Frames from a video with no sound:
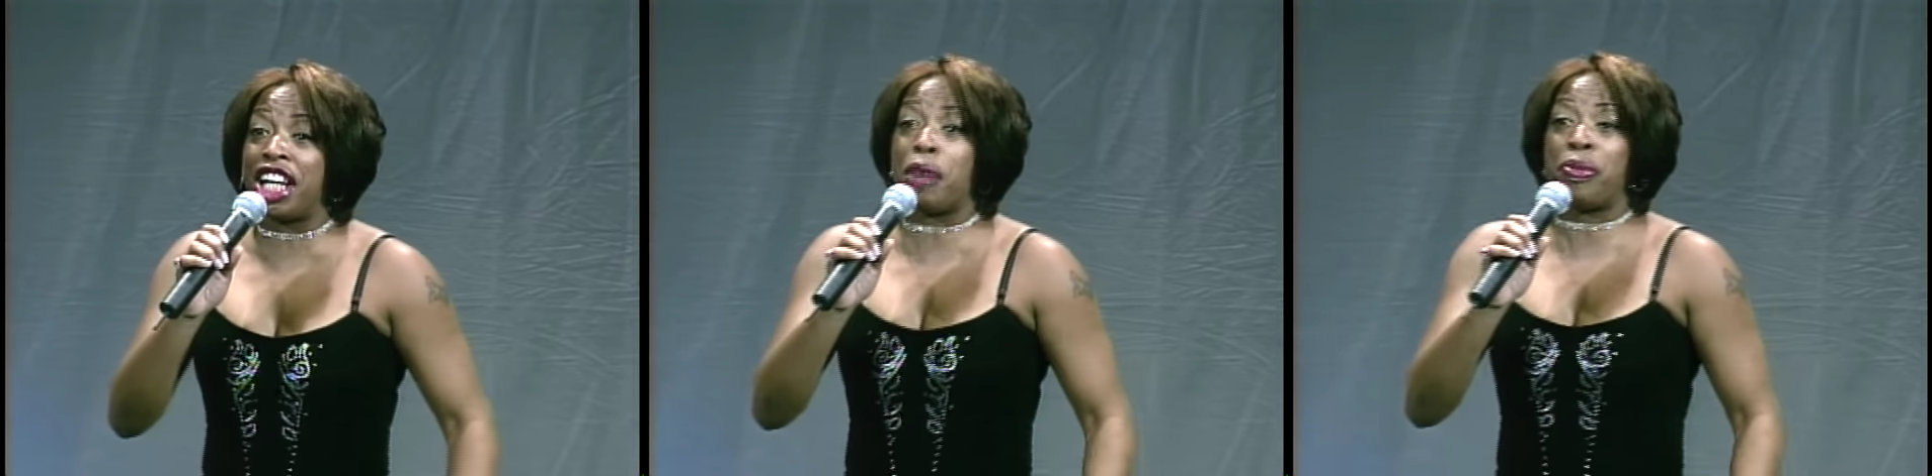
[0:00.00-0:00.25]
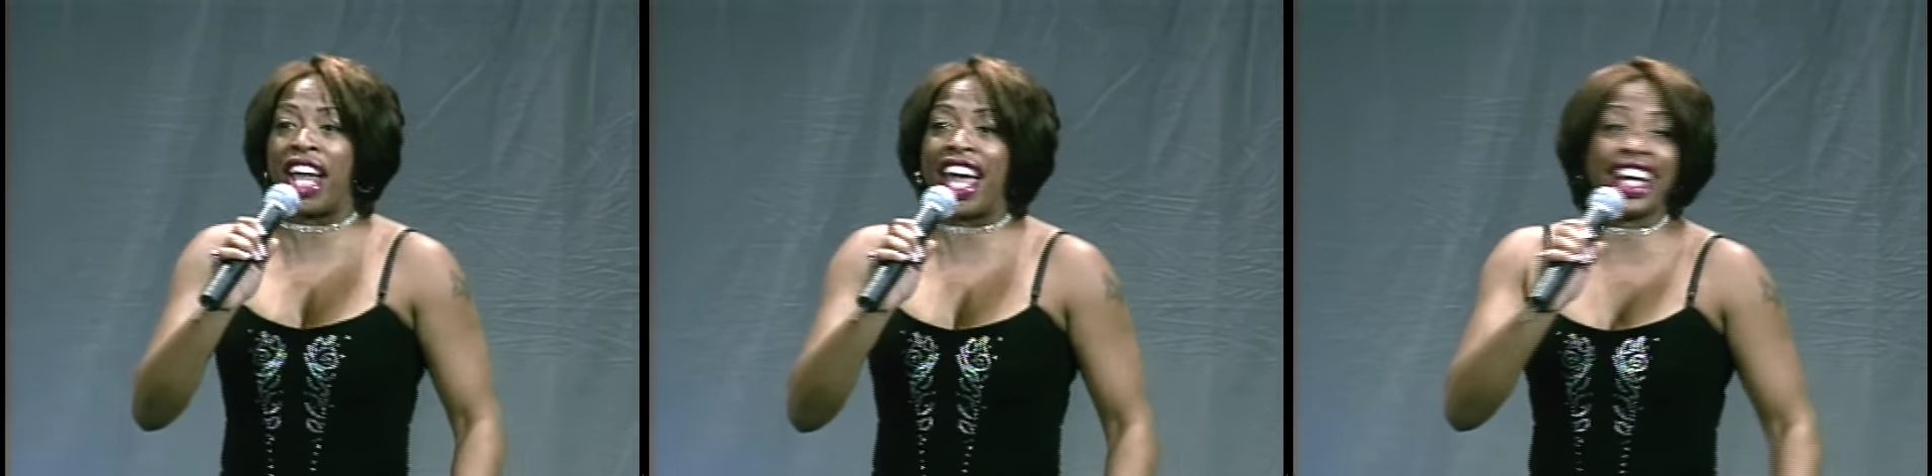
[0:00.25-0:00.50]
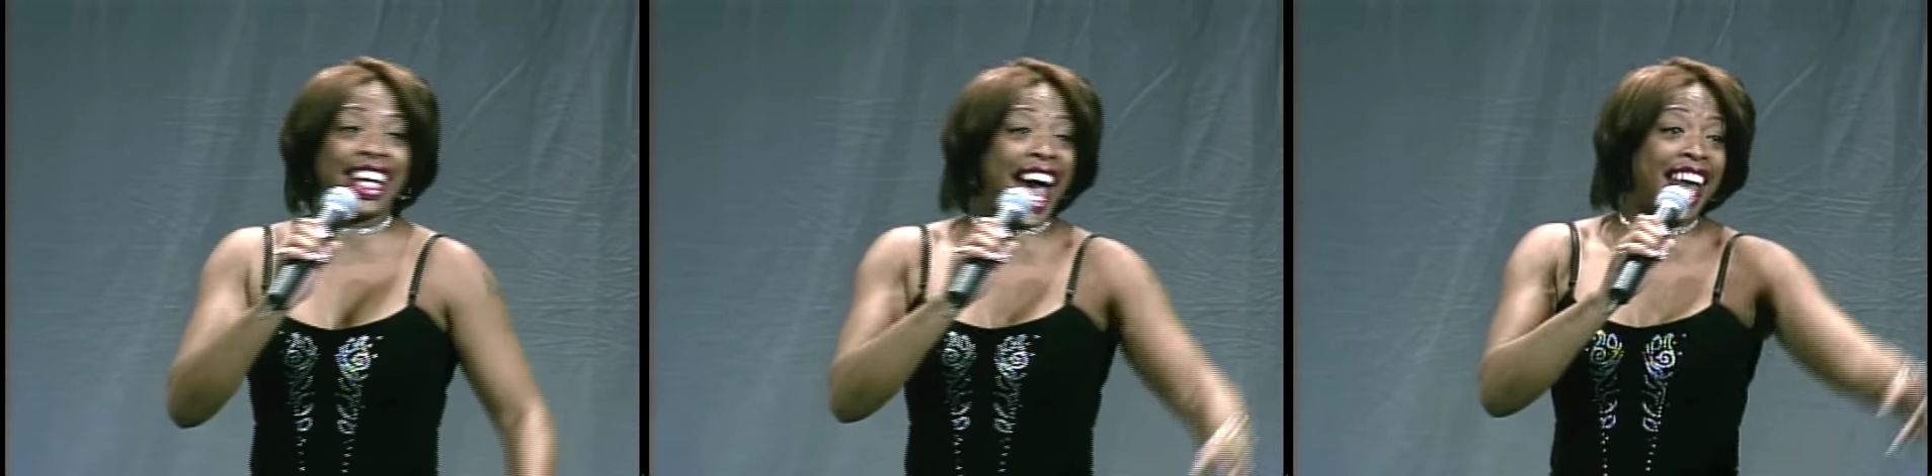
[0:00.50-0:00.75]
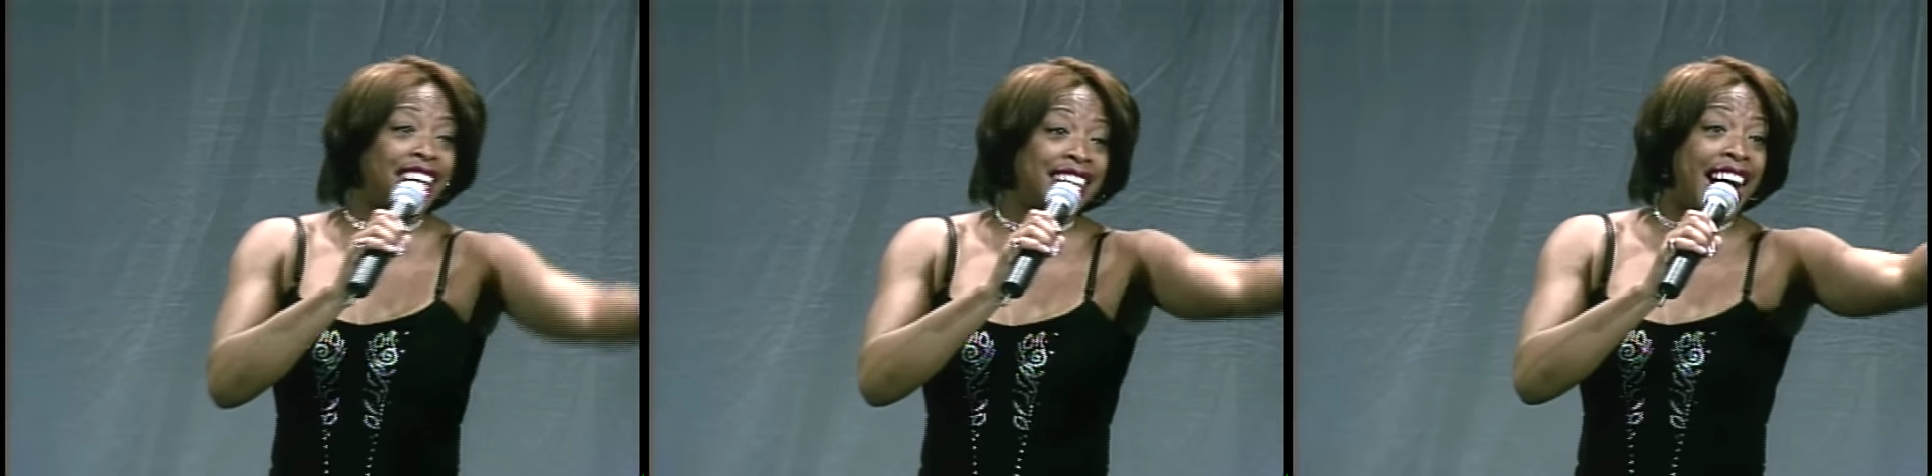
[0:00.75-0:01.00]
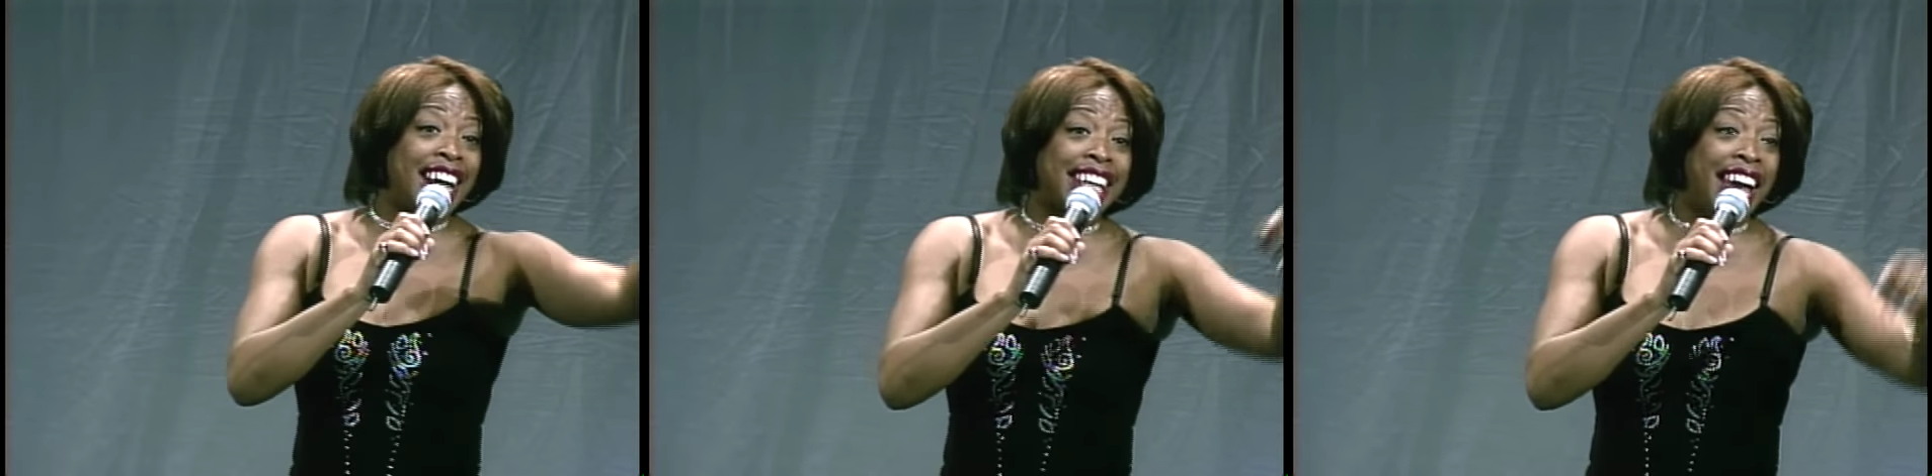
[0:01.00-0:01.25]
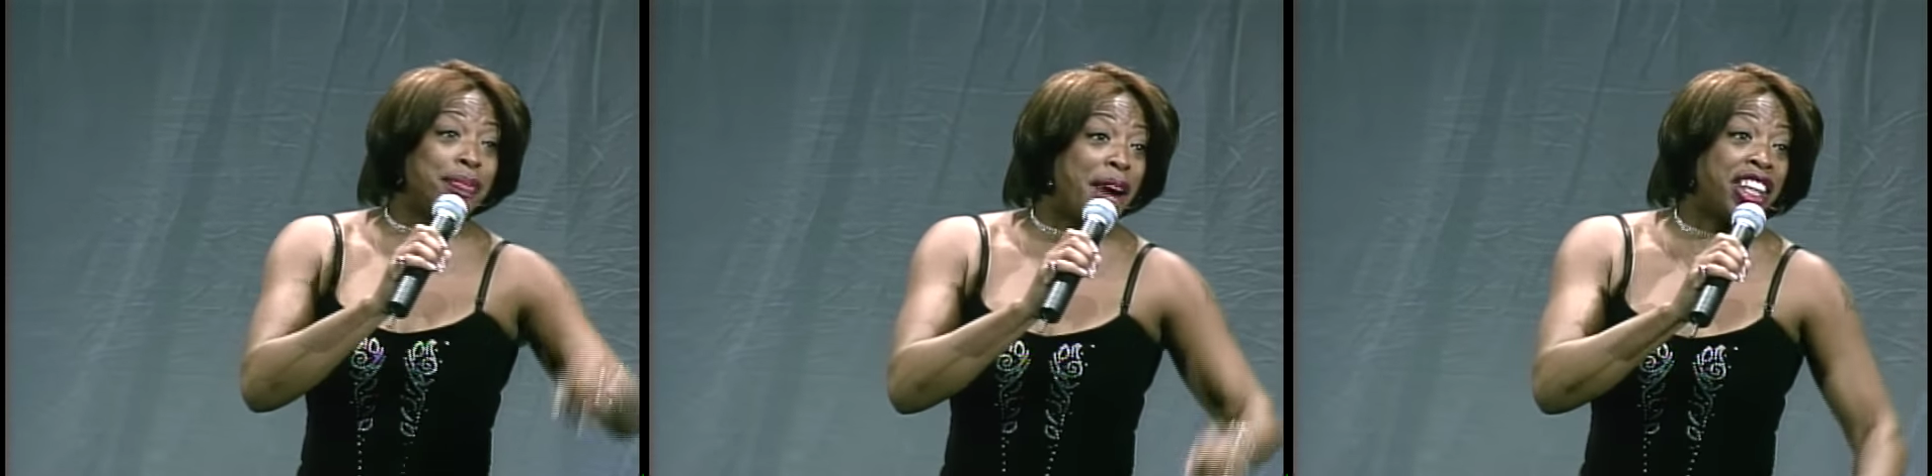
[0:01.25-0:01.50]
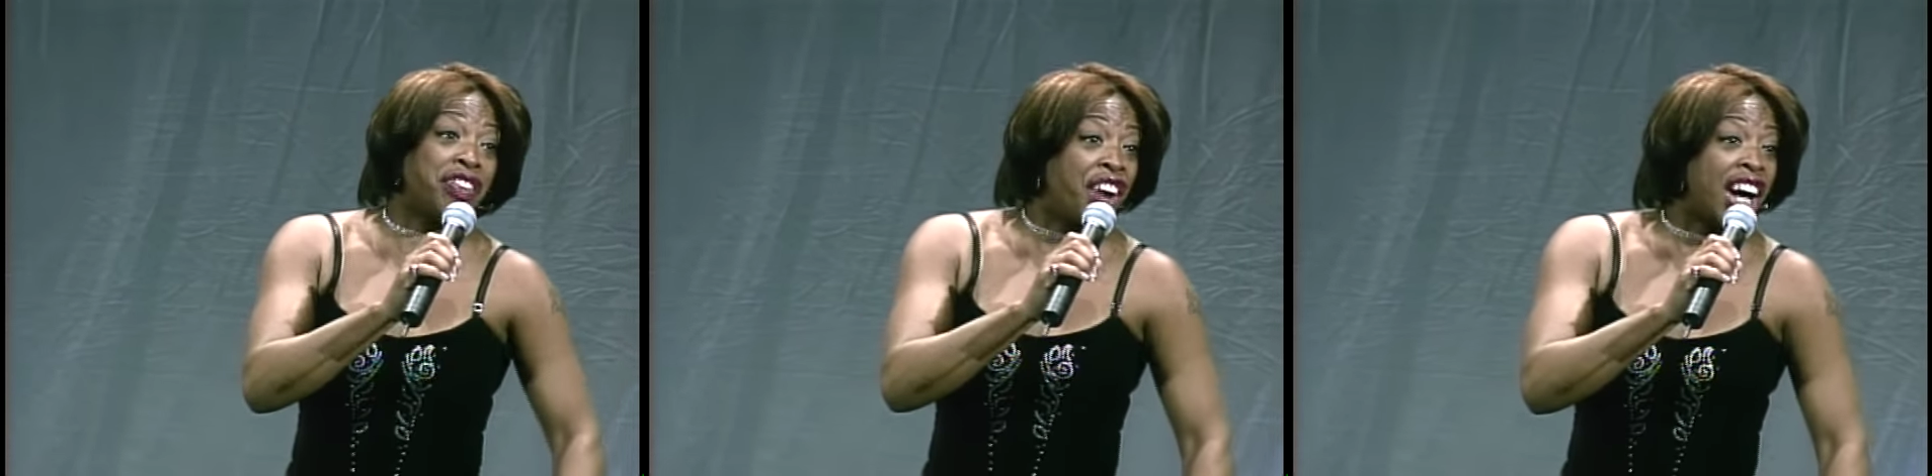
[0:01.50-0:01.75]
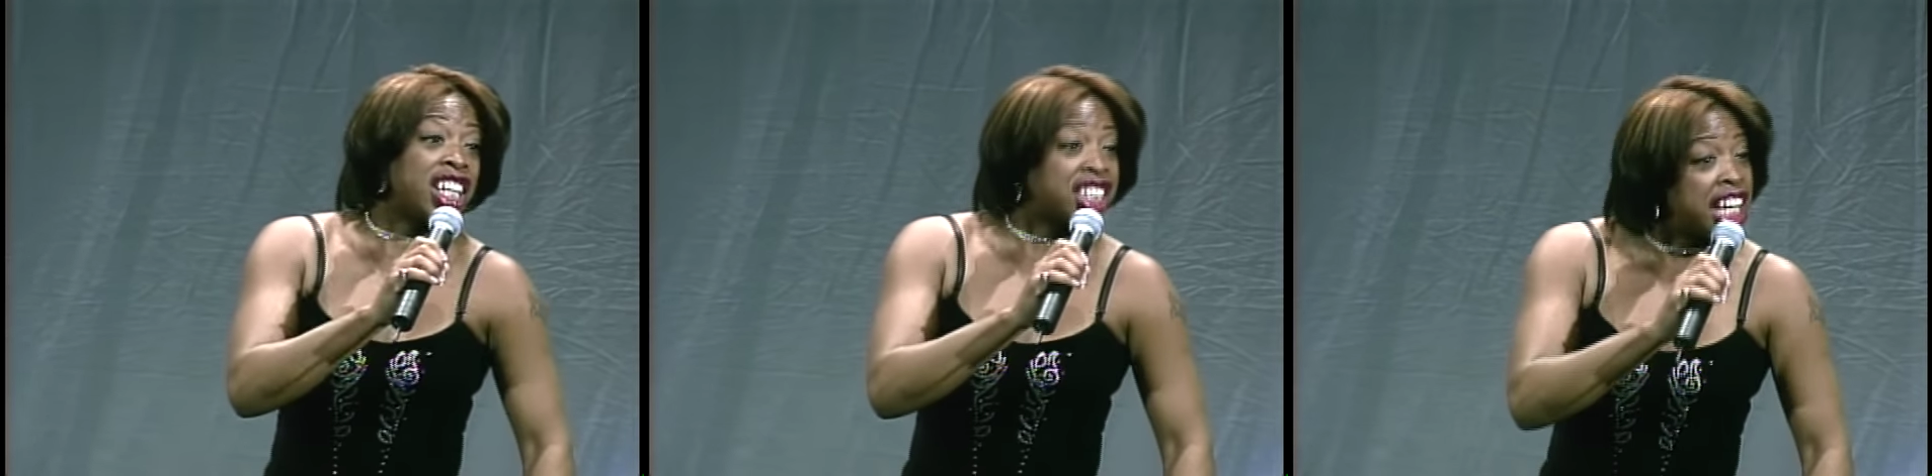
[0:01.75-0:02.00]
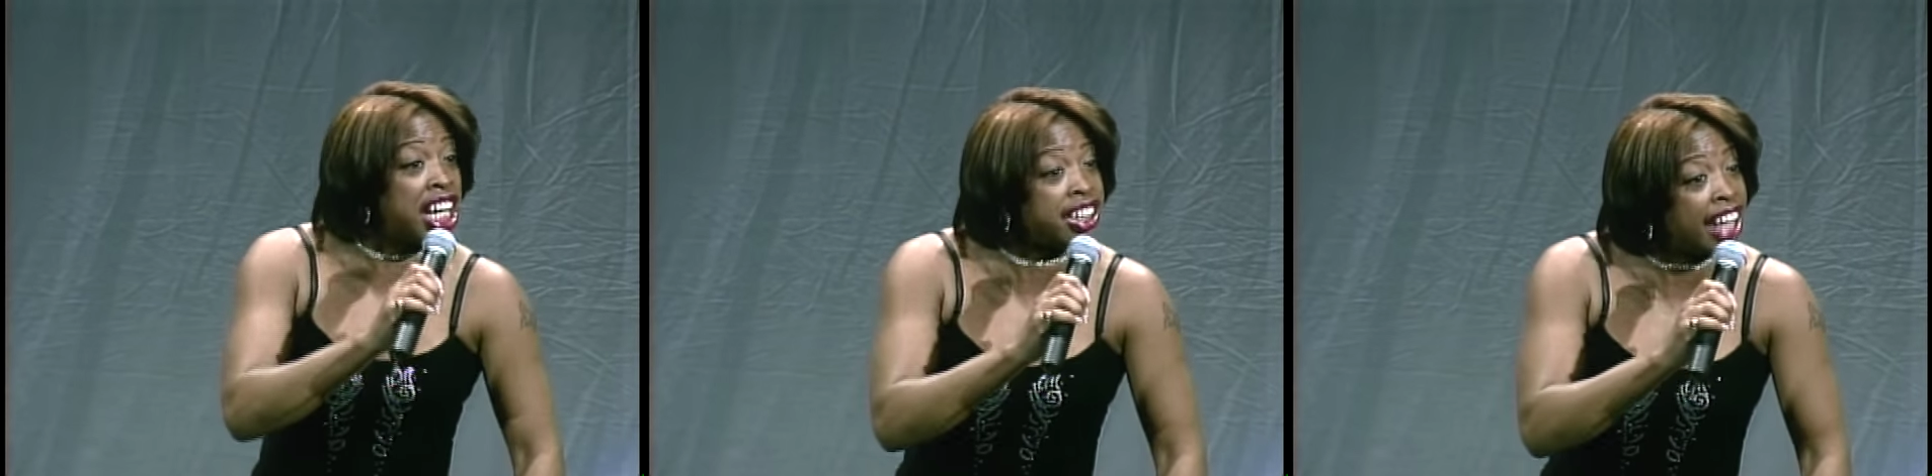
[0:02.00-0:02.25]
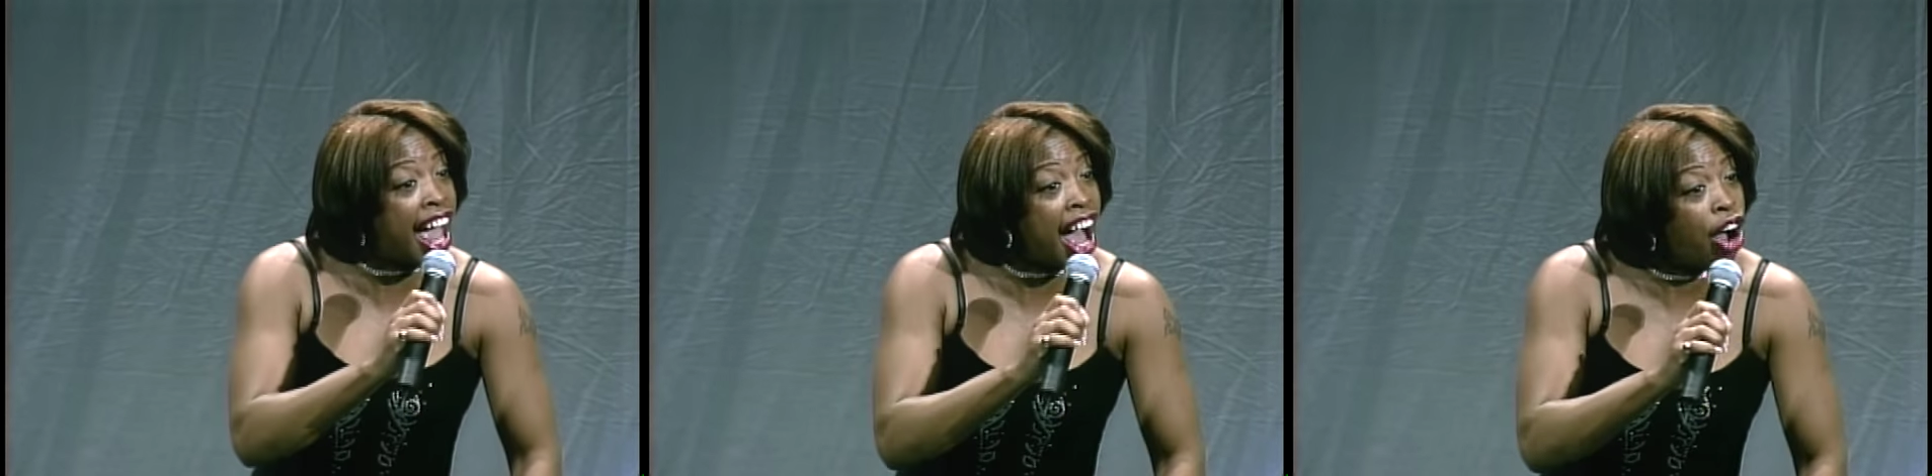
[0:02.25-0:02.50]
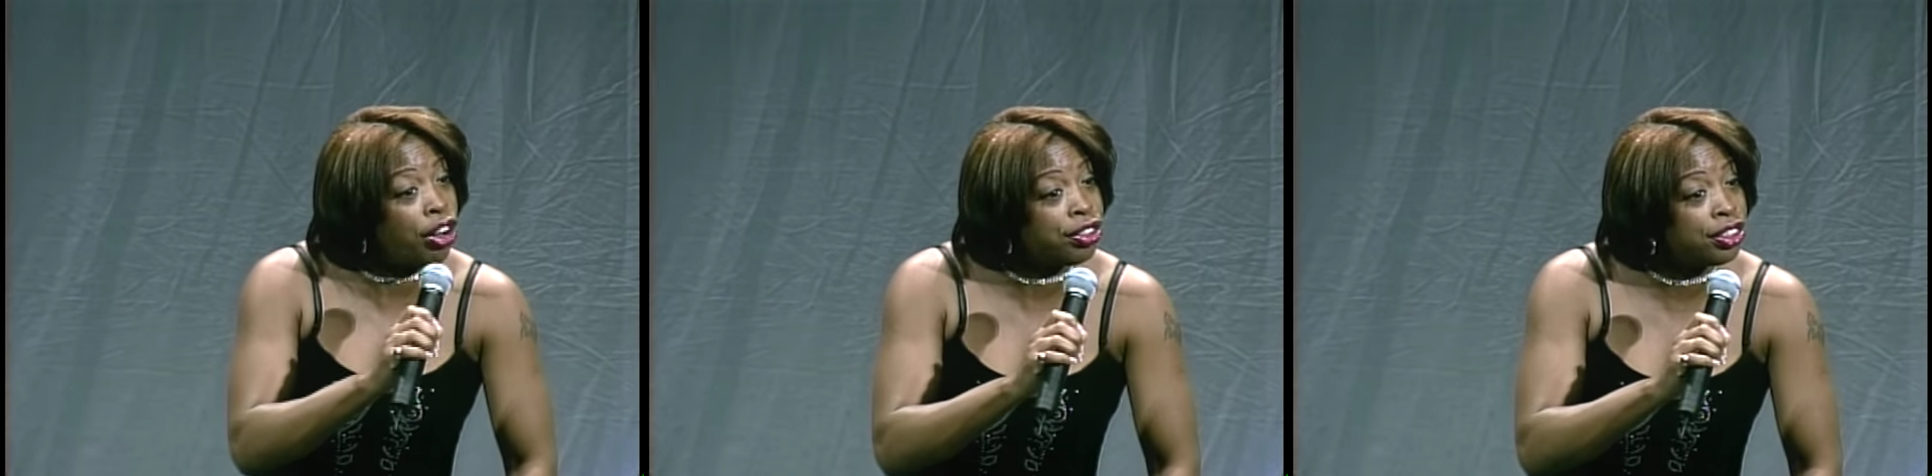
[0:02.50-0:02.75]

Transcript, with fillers: dental plan and I'd have knocked that motherfucker's teeth out.